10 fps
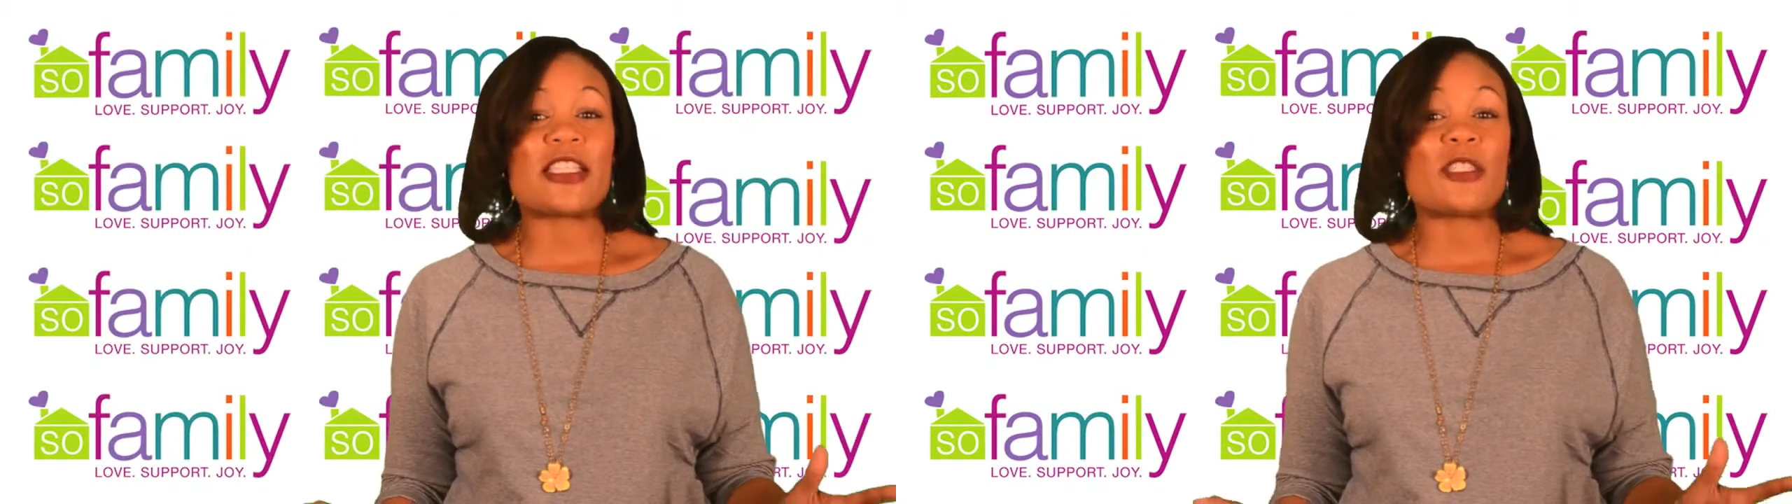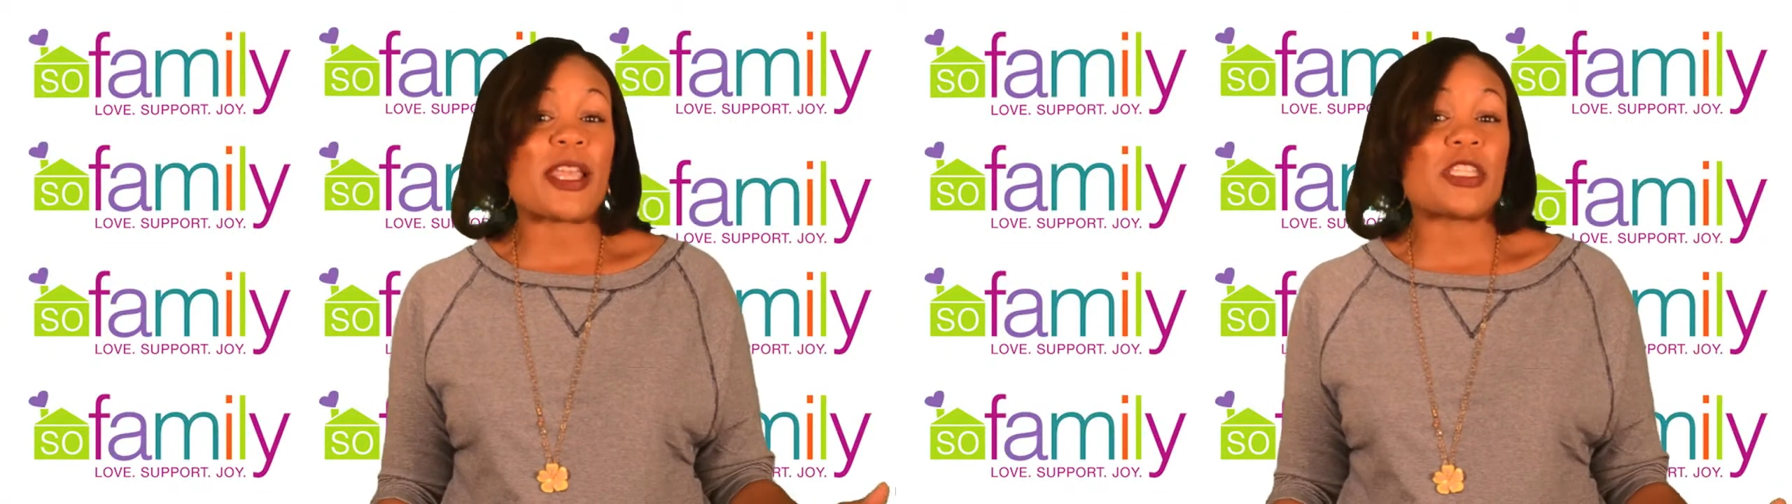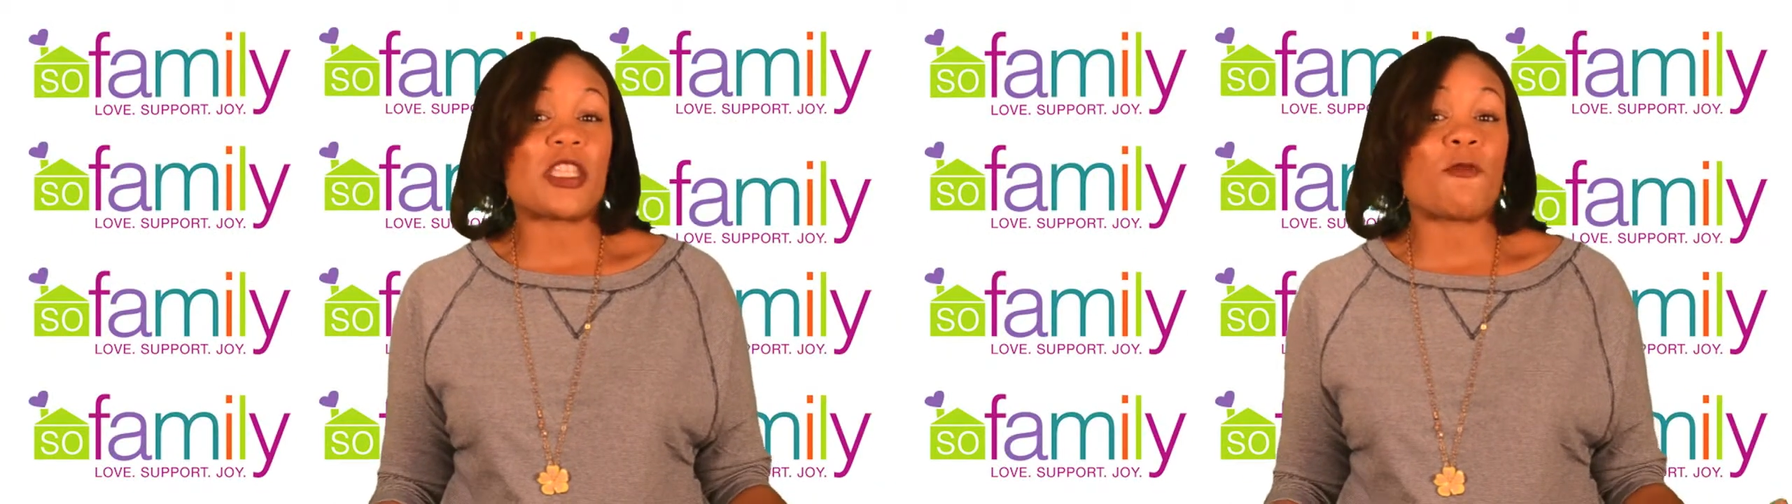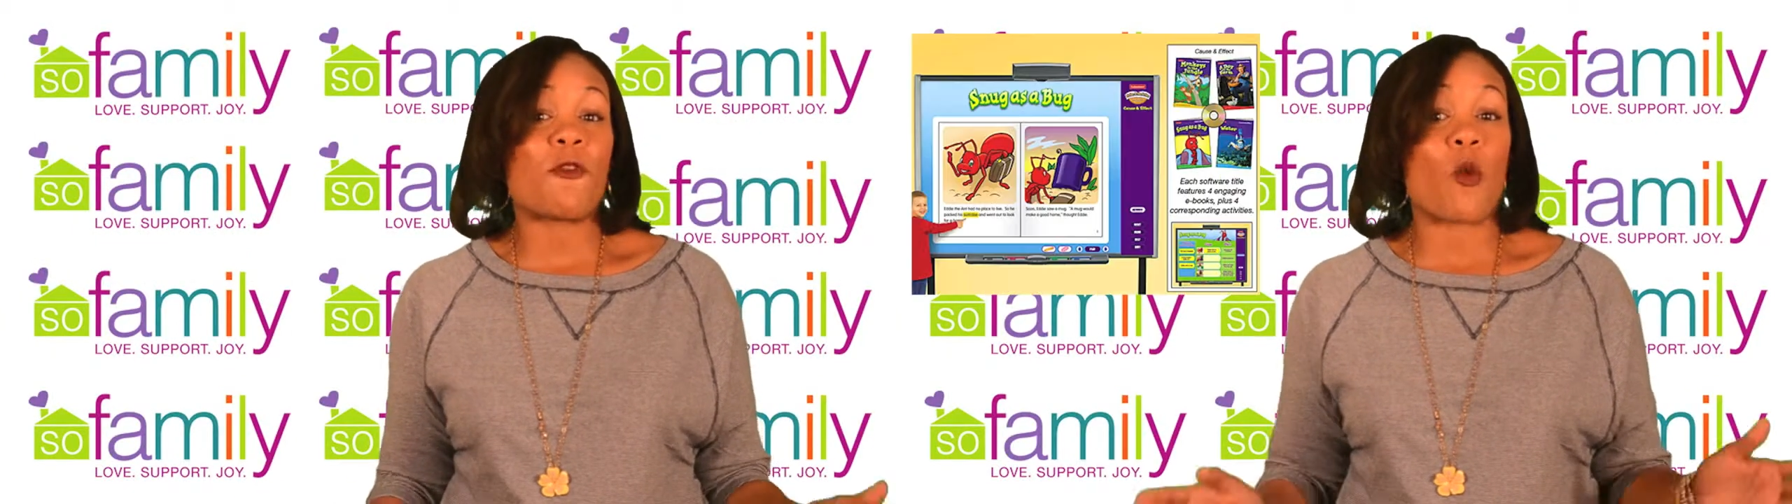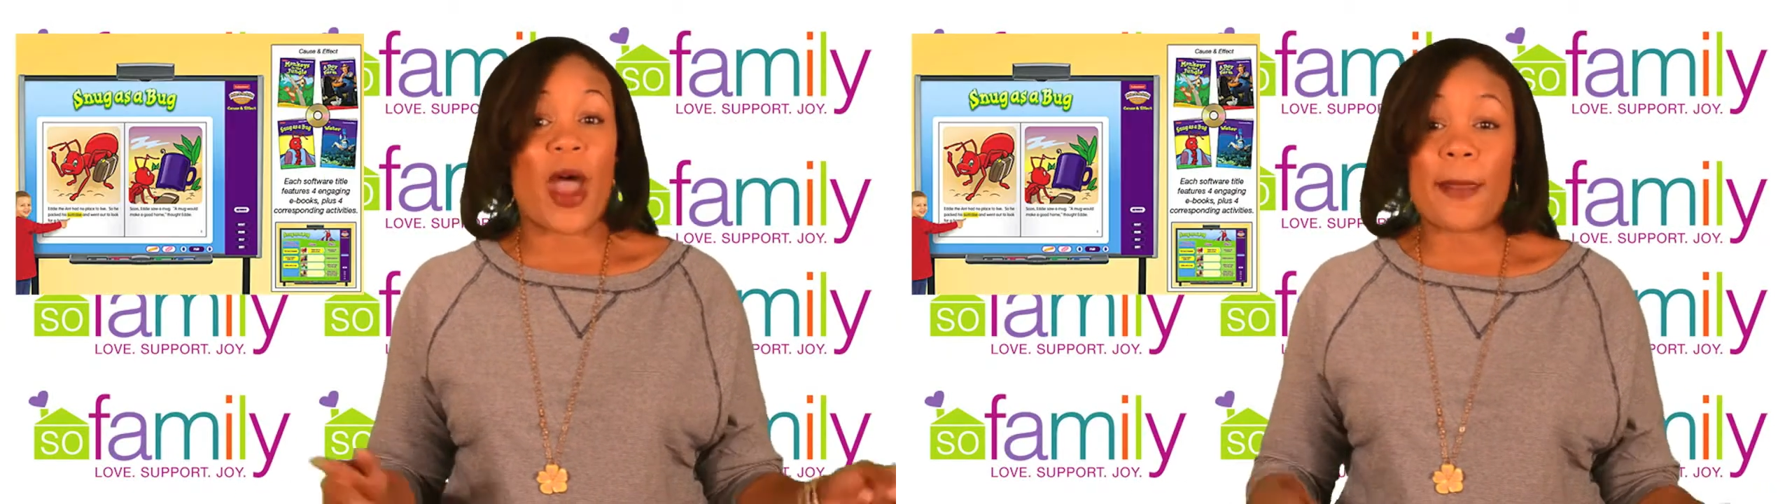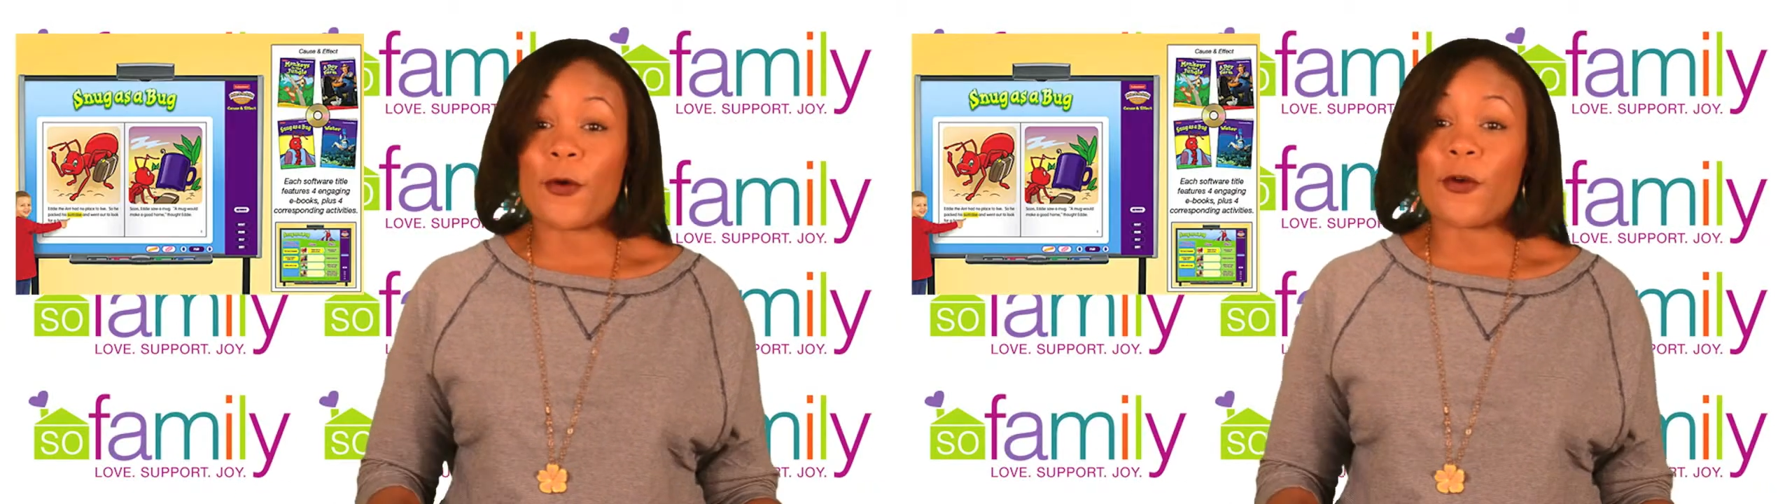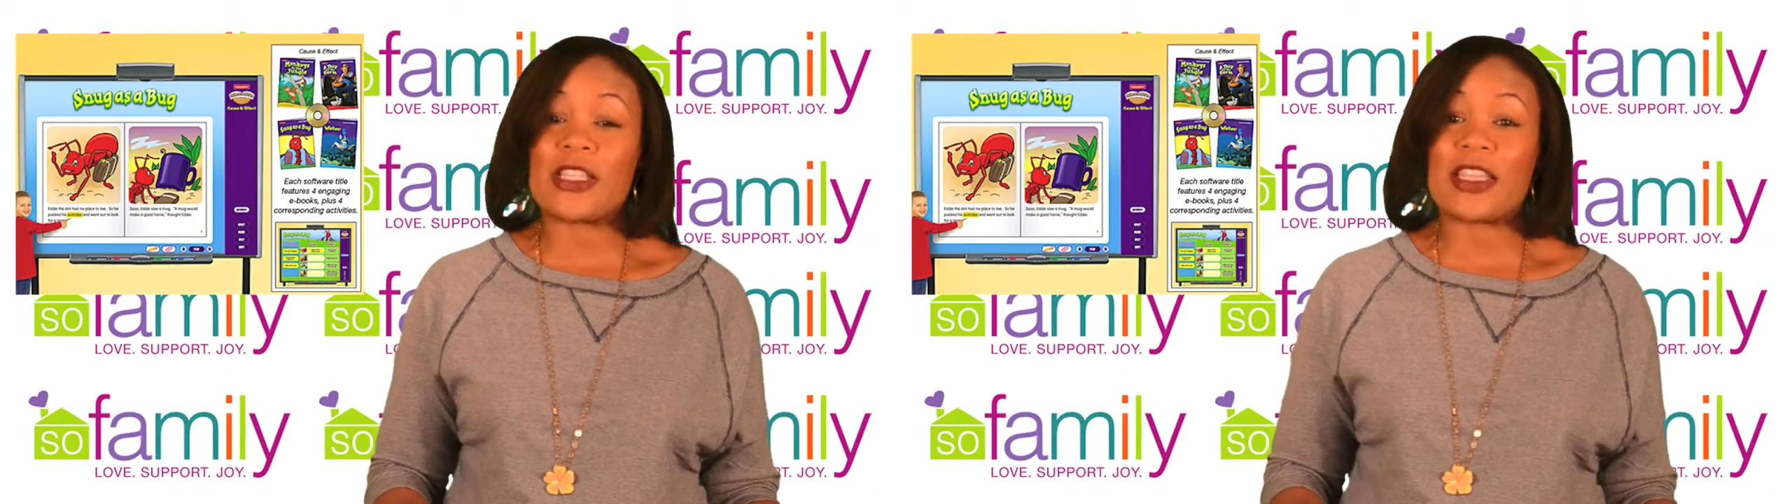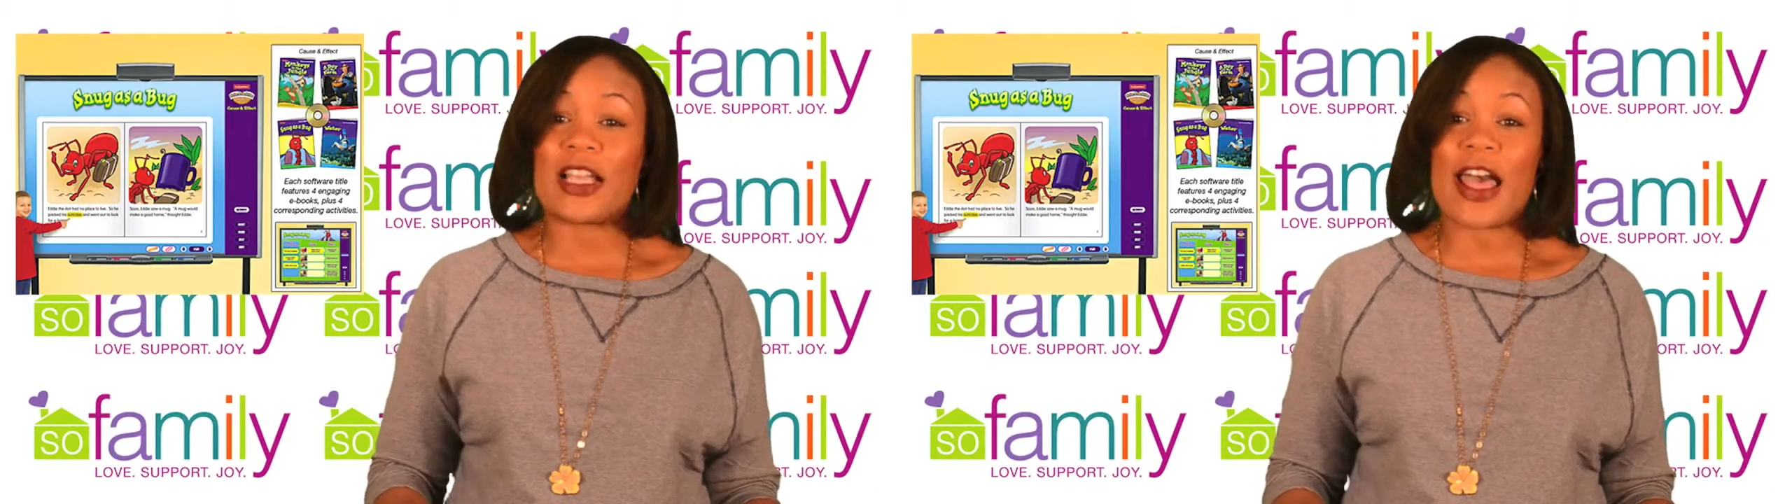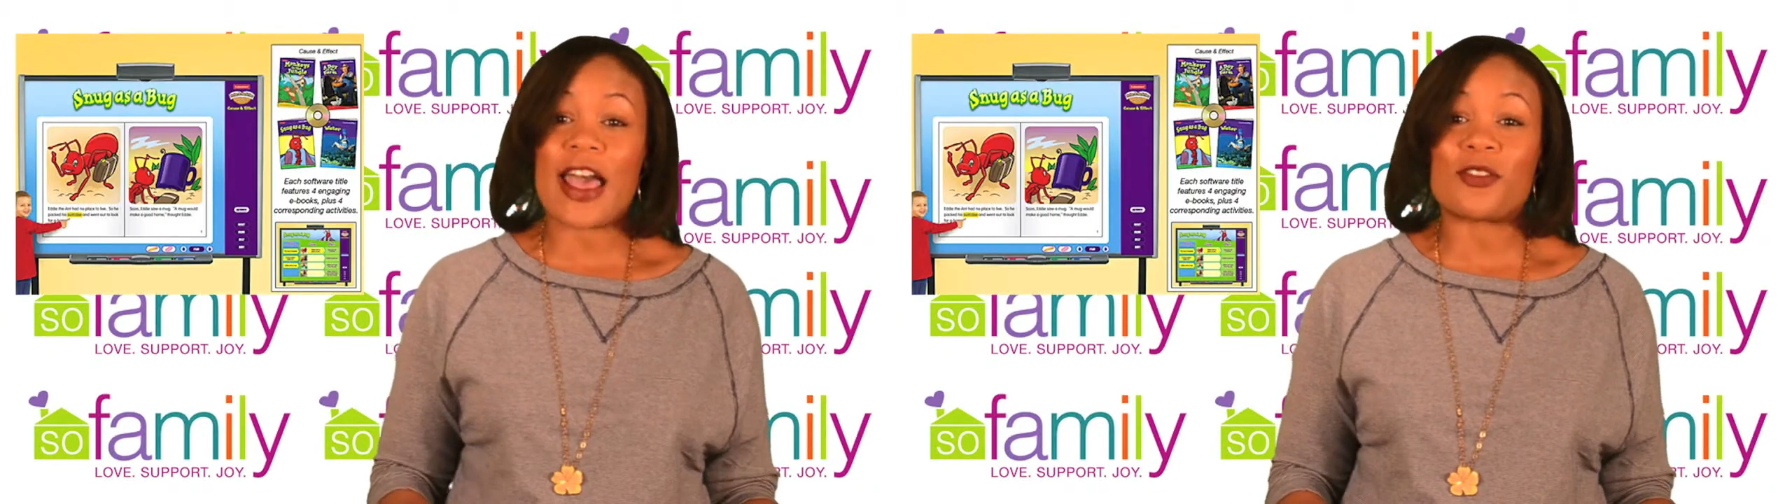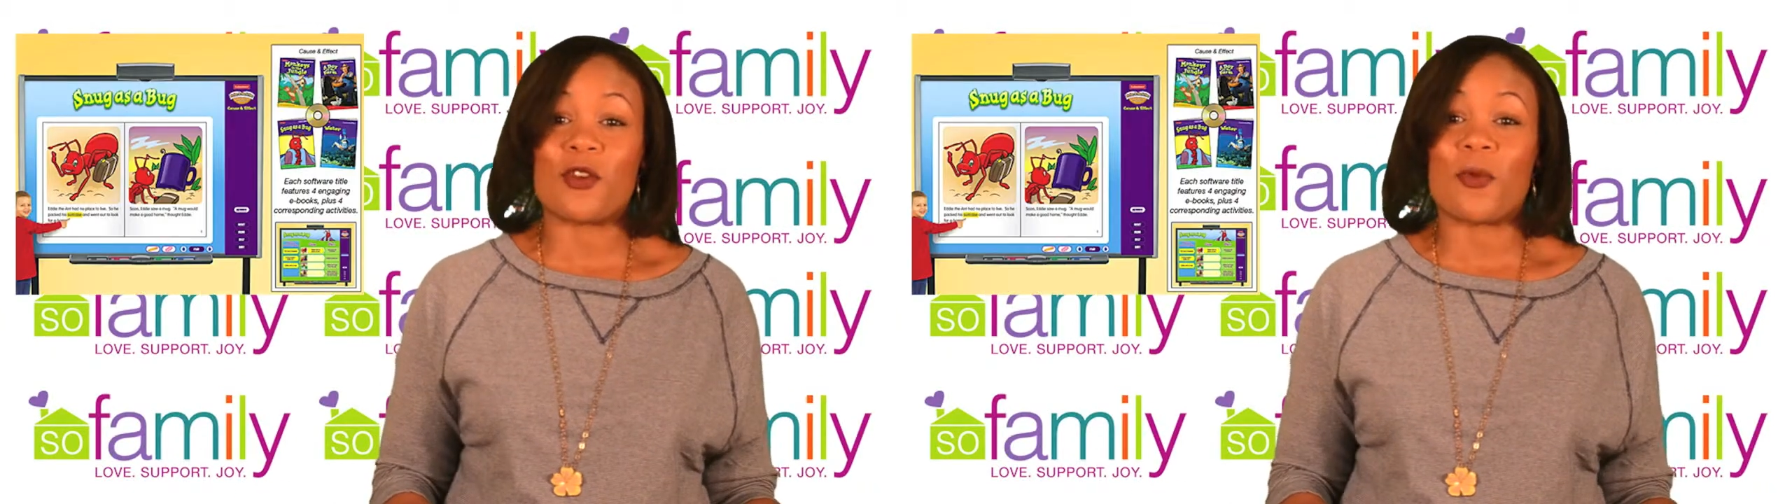especially for whiteboards in the
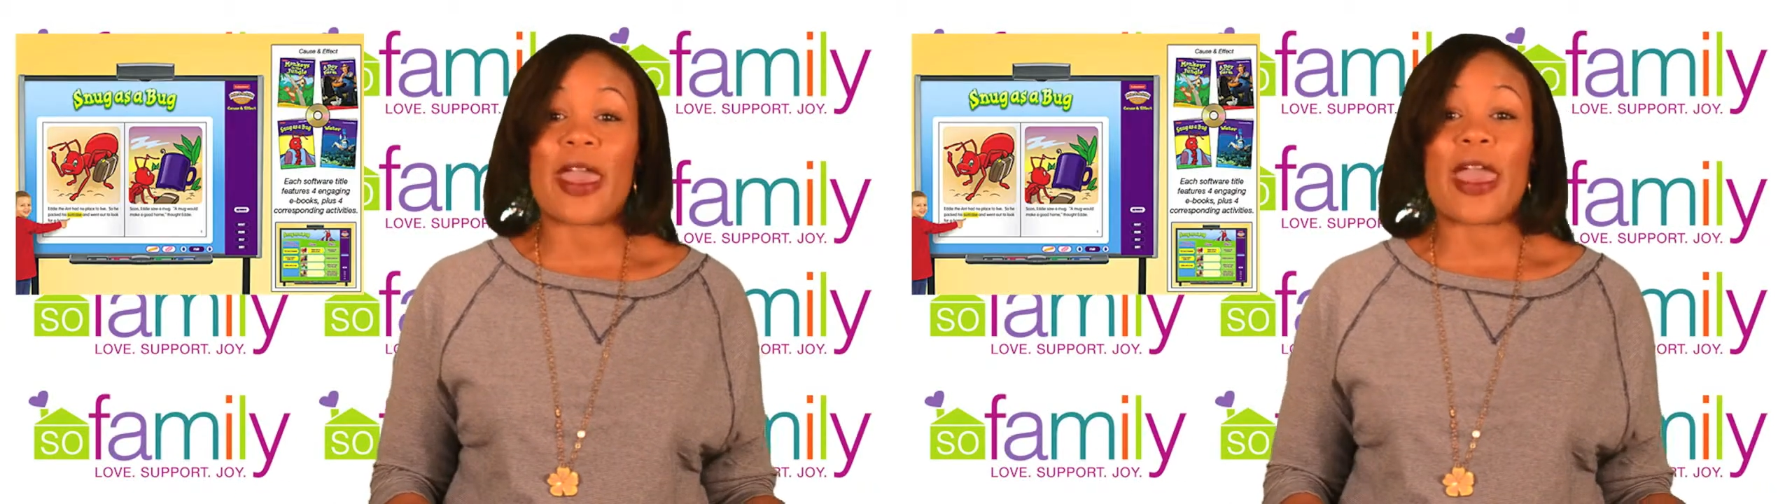classroom